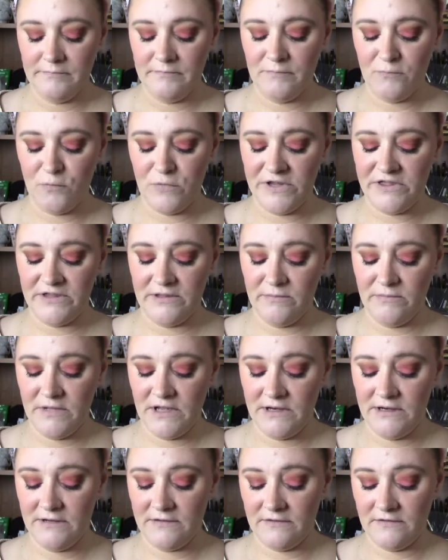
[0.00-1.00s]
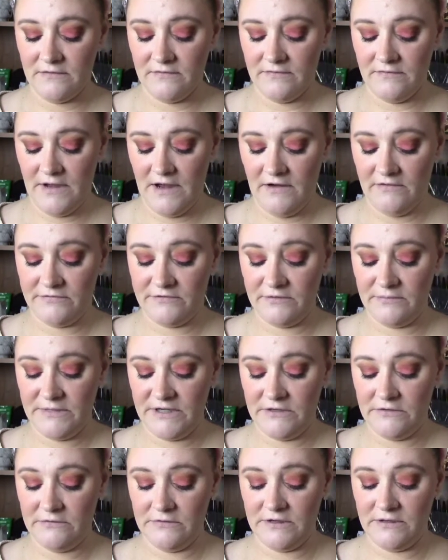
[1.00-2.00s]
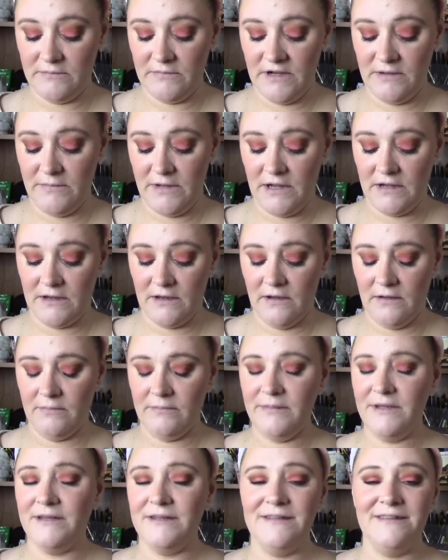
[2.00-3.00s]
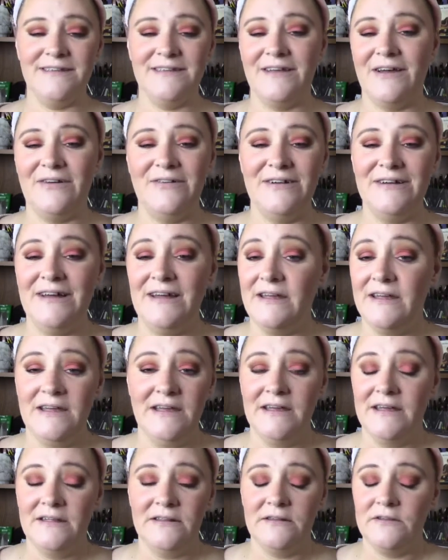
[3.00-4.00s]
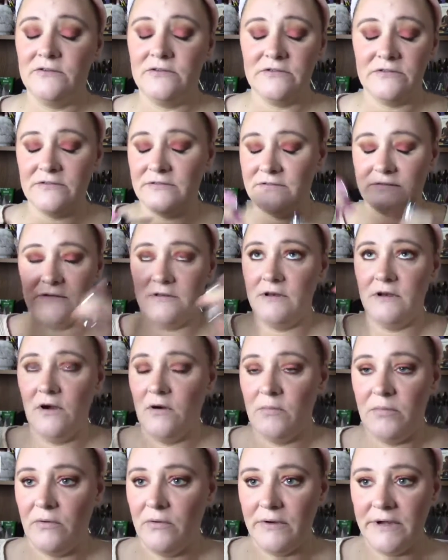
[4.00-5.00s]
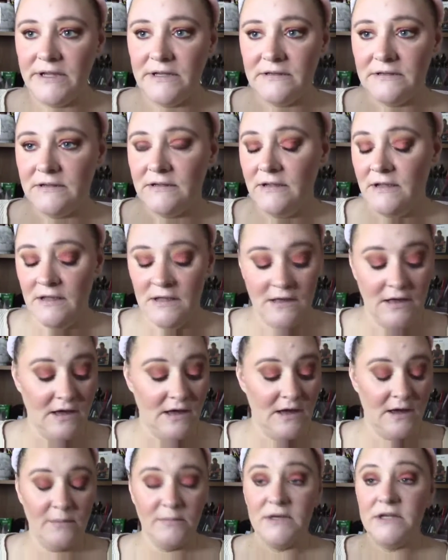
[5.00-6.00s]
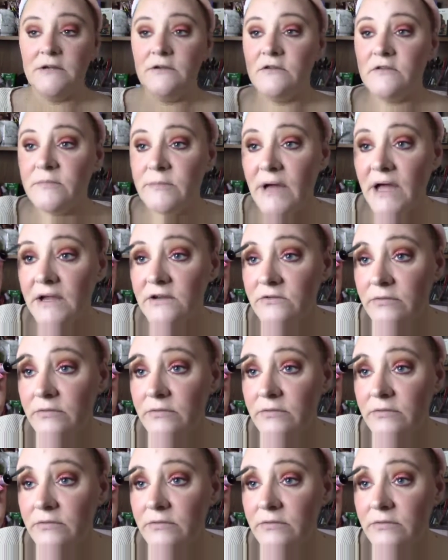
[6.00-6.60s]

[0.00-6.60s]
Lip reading: within minutes after me doing my makeup. So there's no point. I'm going to use my